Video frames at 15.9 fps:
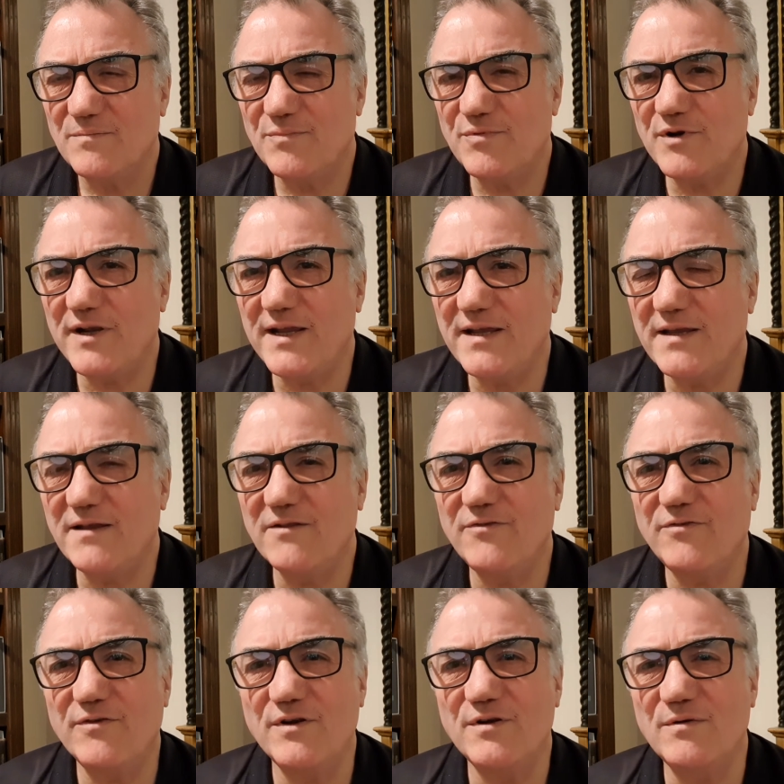breaking
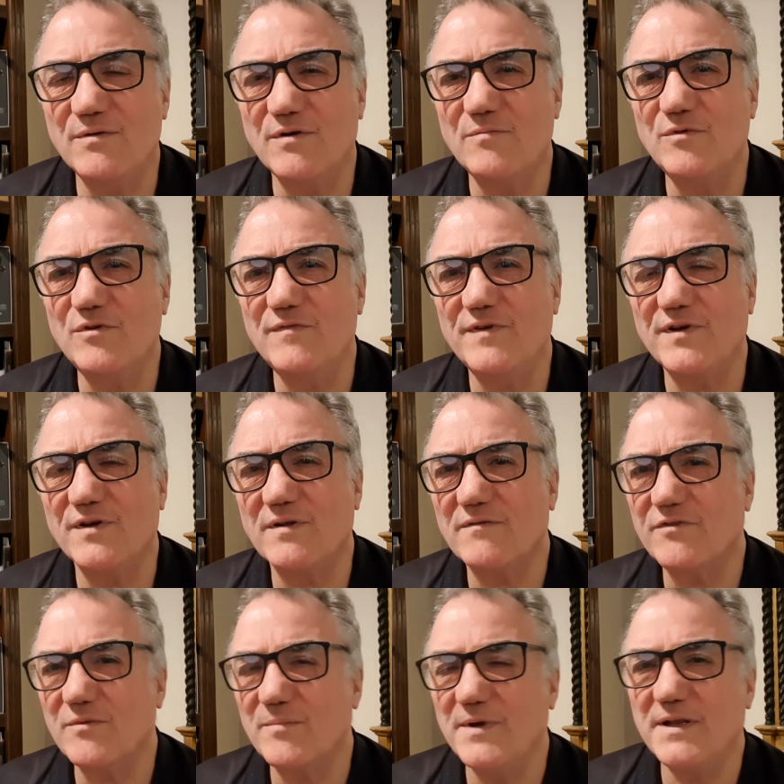through or moving
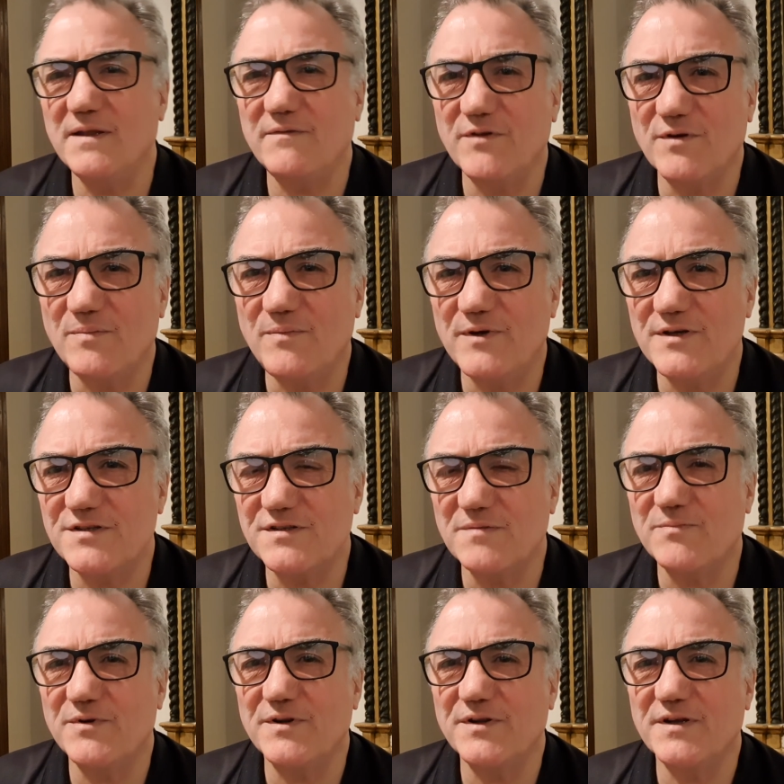on from any of your
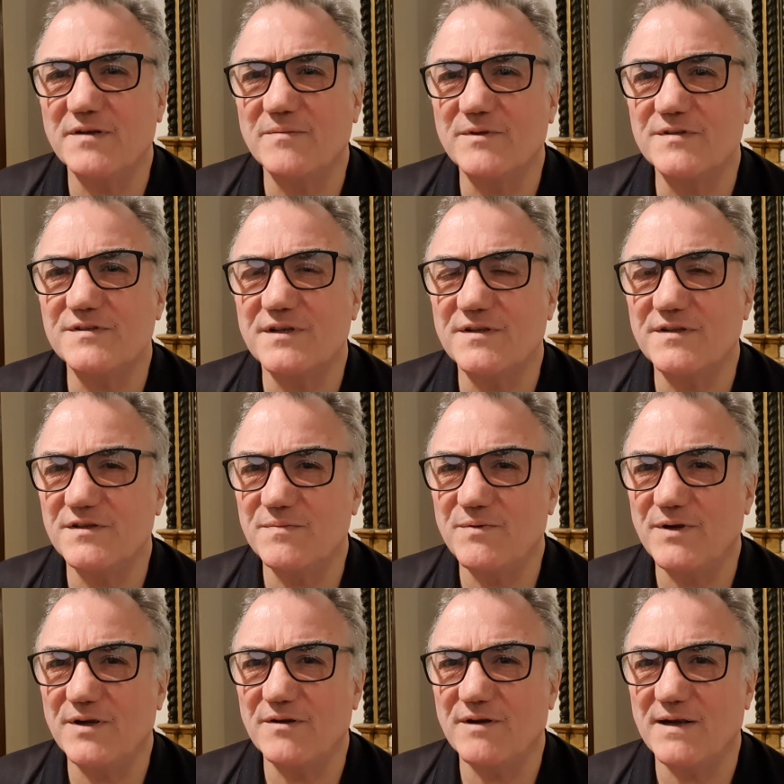personal predicaments, in this
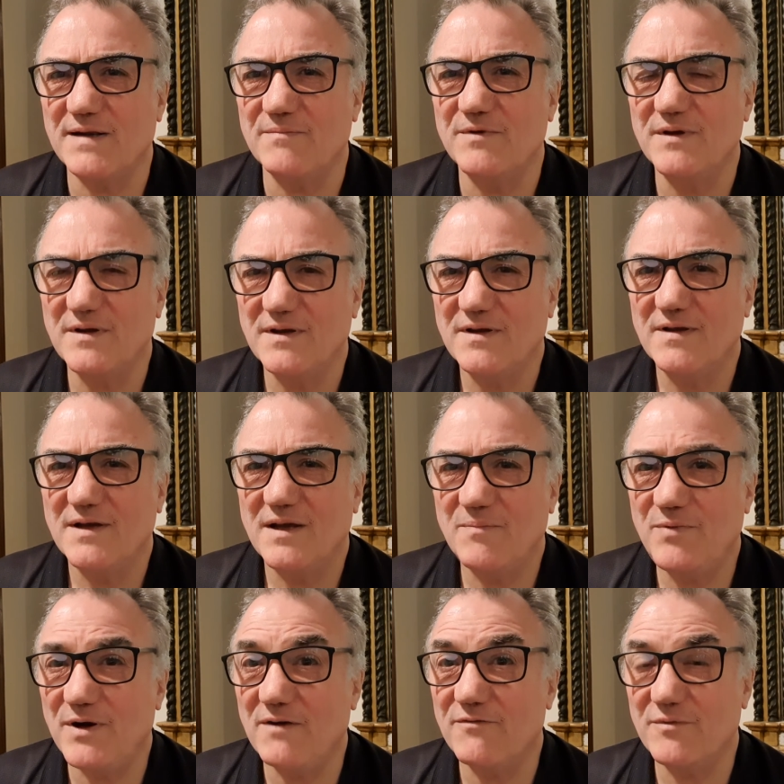program,
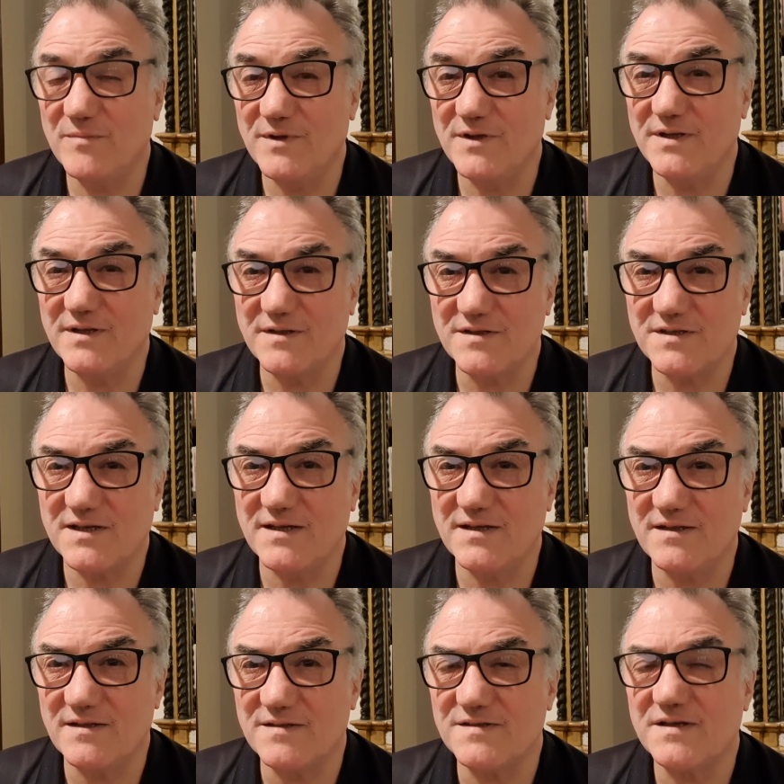apart from learning the
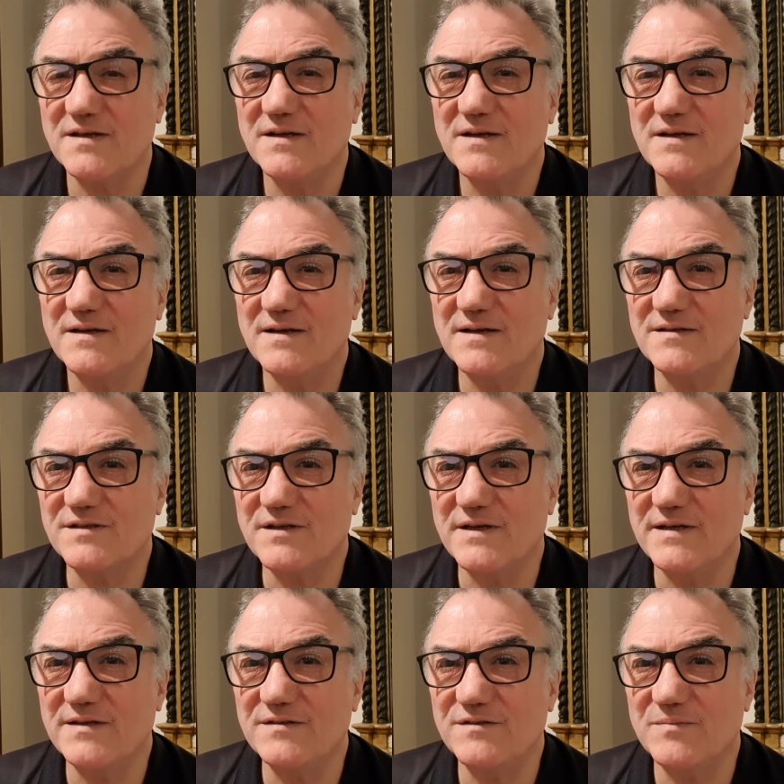skills, is
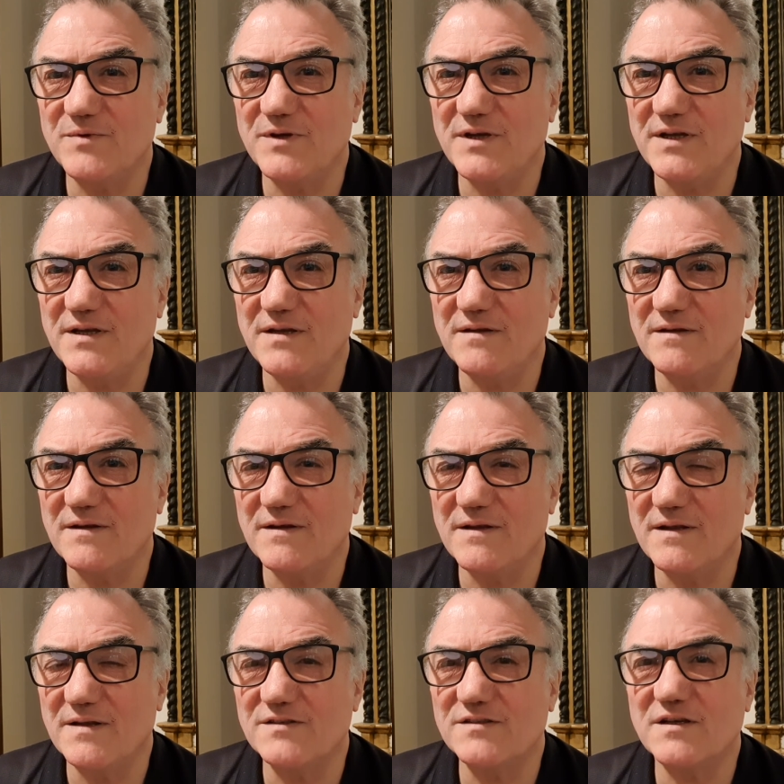going to be,
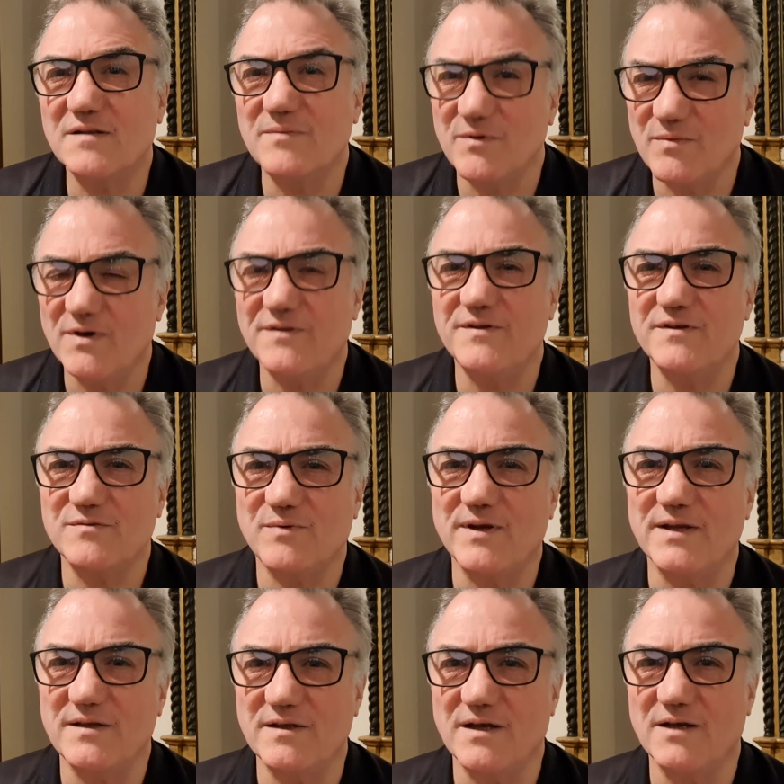it's going to be worth its
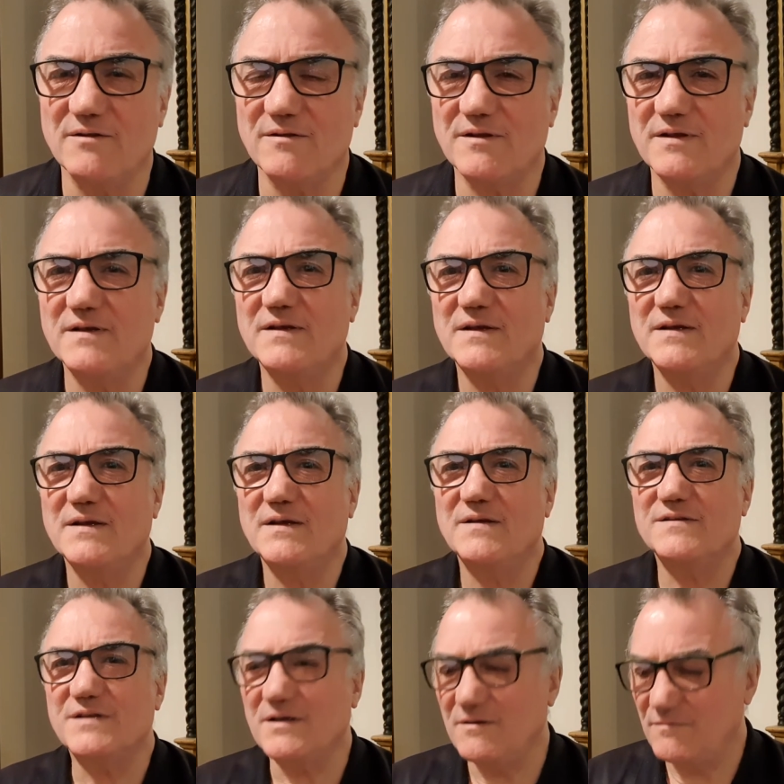weight in gold.
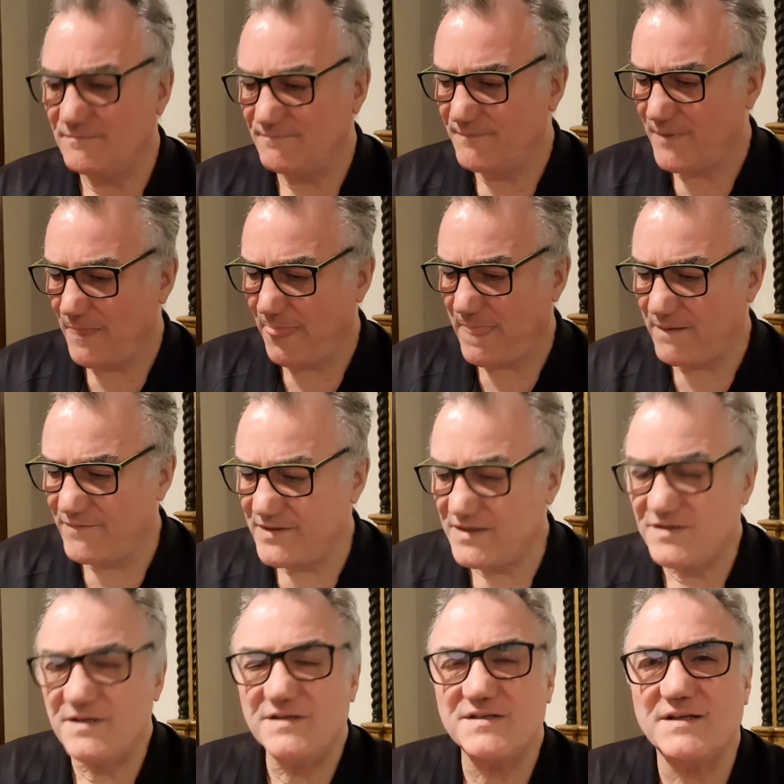So
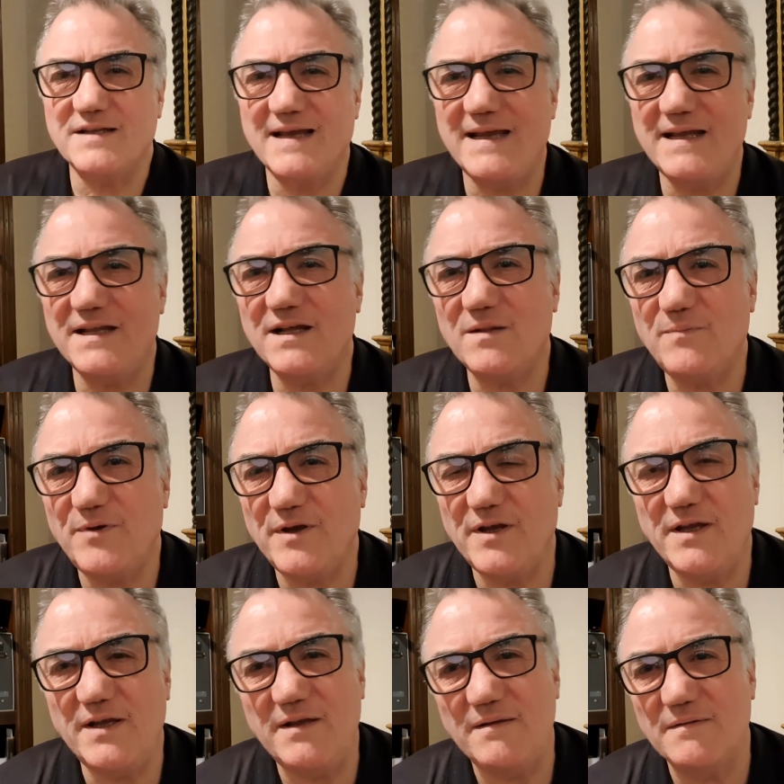this is an
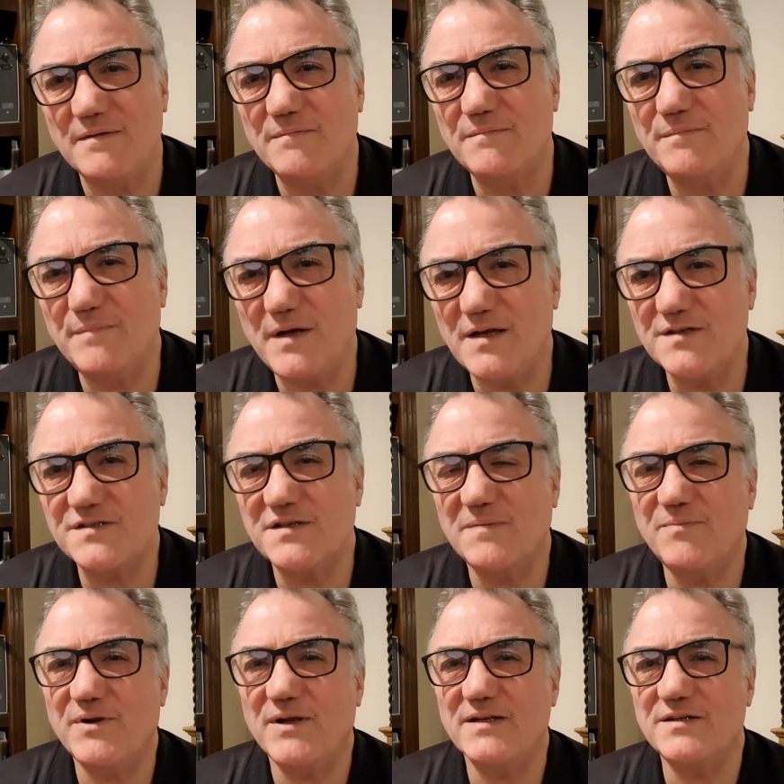NLP
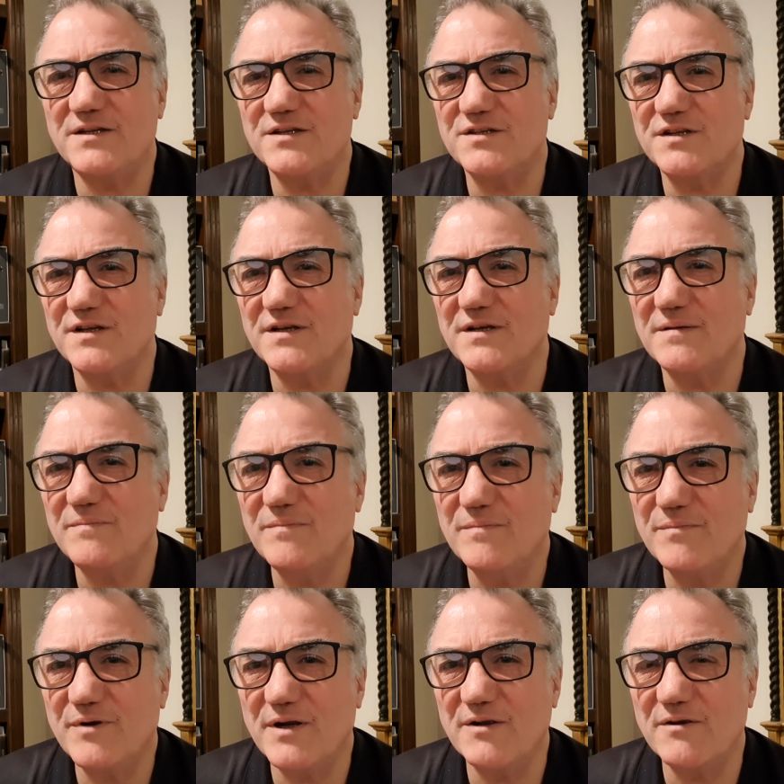Master Practitioner
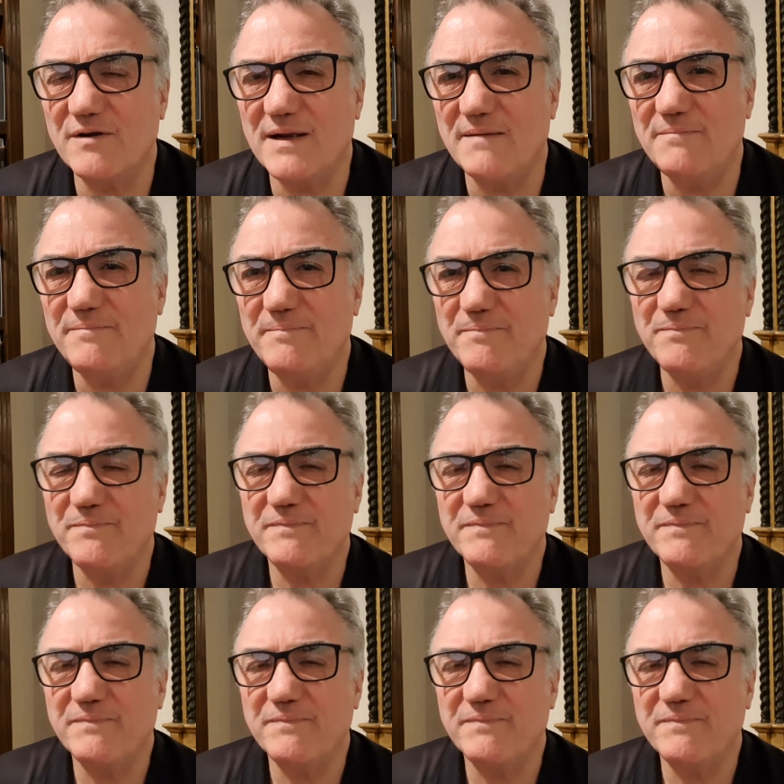program.